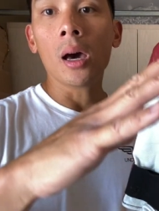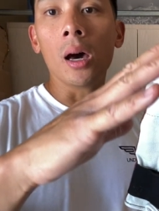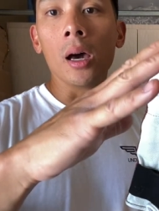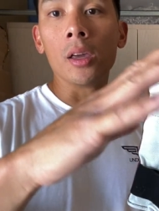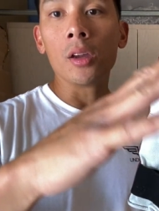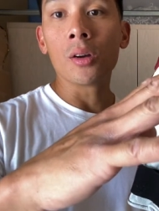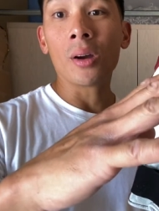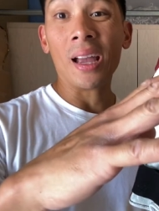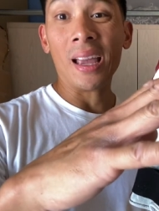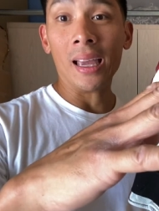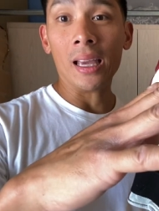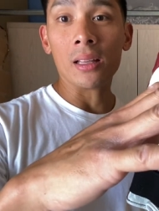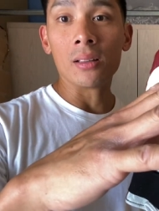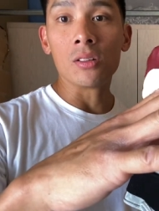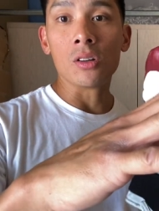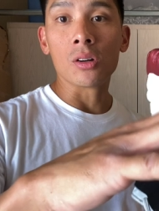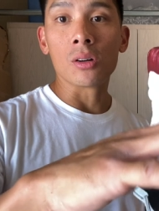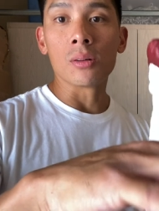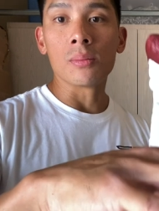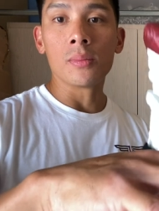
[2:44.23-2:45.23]
your hand,
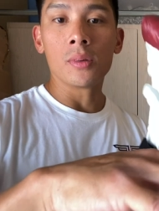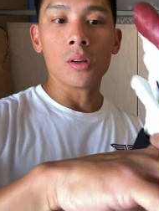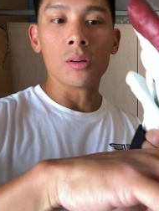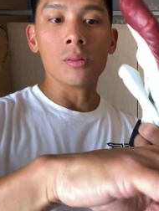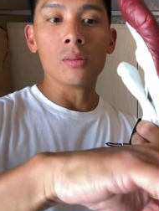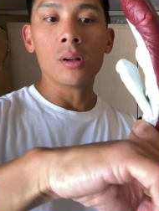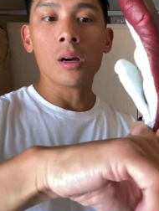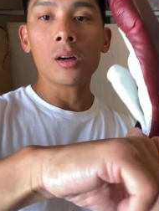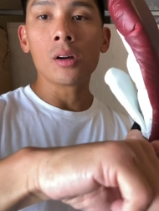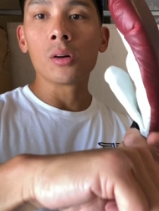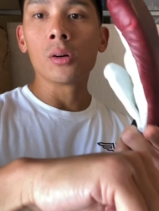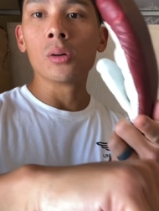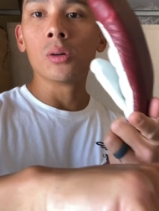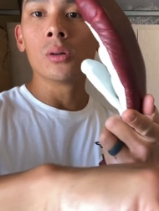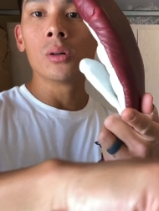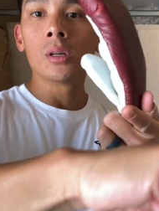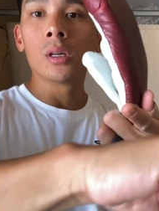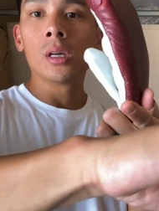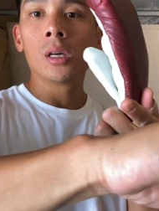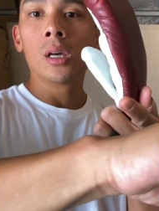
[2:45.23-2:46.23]
your
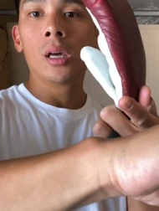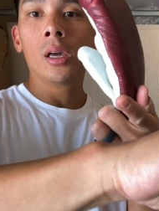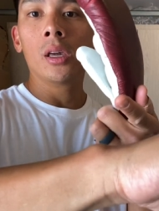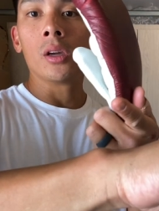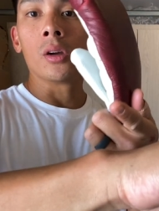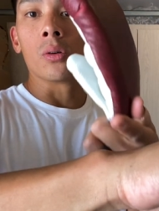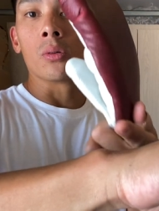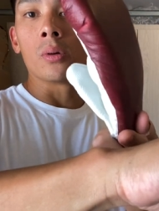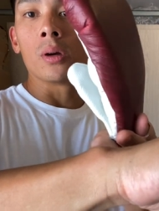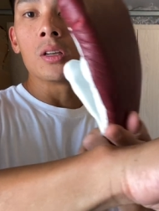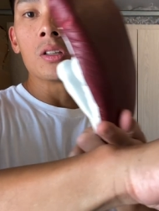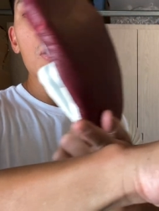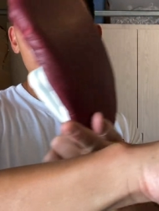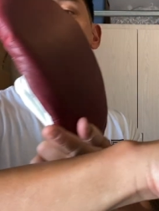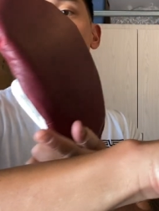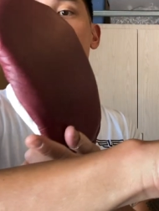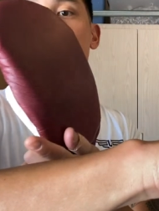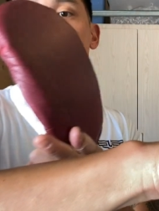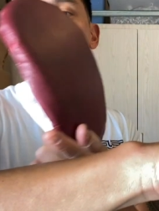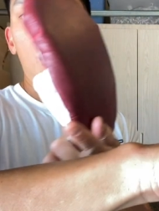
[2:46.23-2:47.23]
knuckle, your wrist,
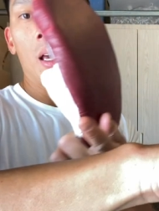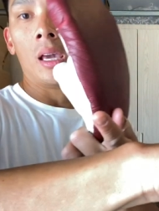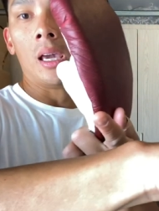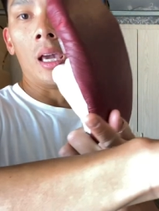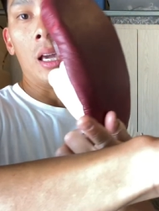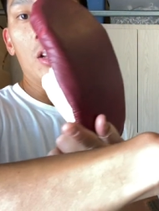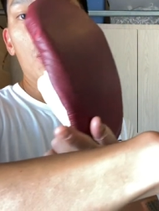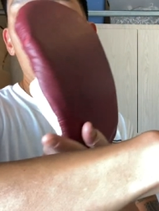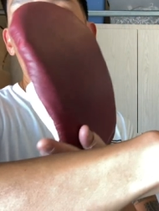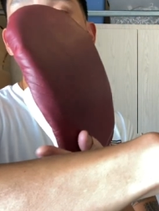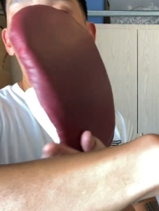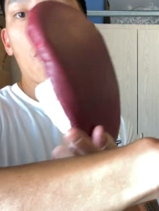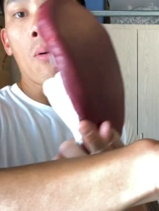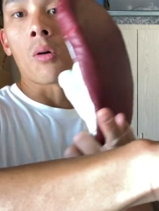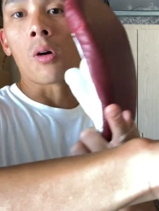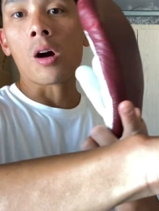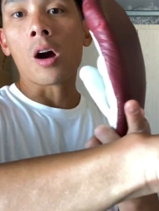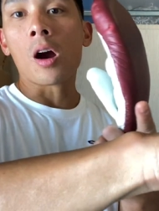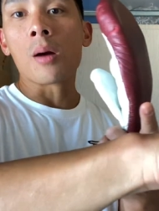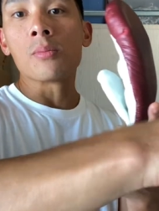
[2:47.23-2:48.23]
and your
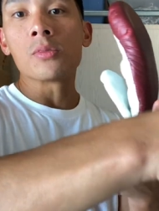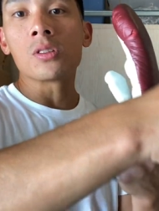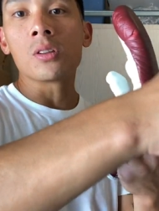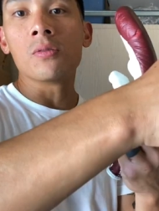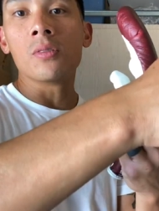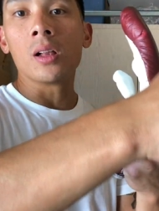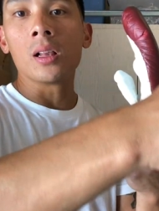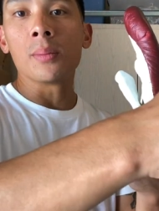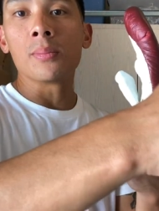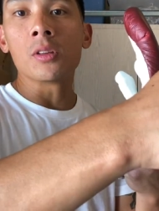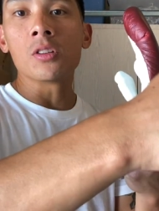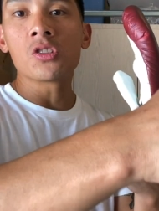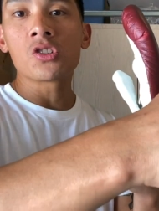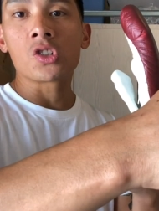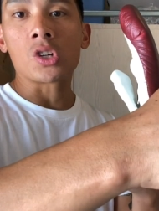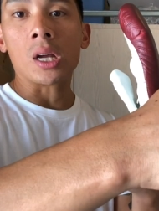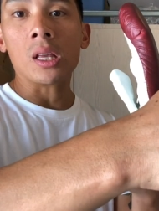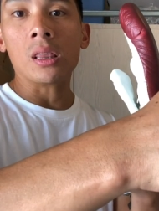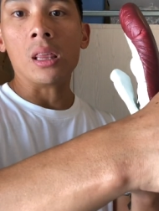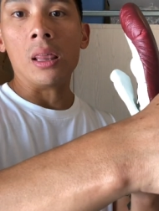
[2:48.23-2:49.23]
forearms, develop the
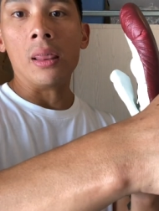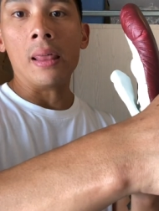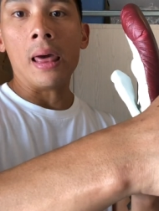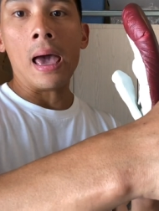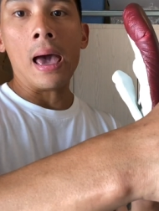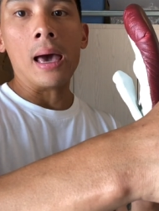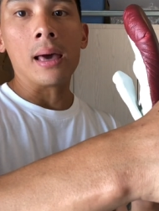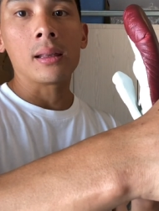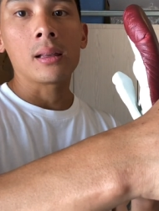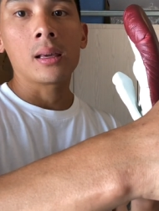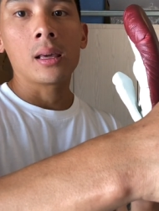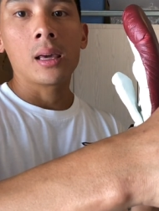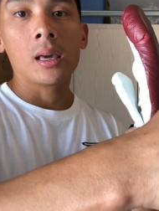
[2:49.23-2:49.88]
strength in that.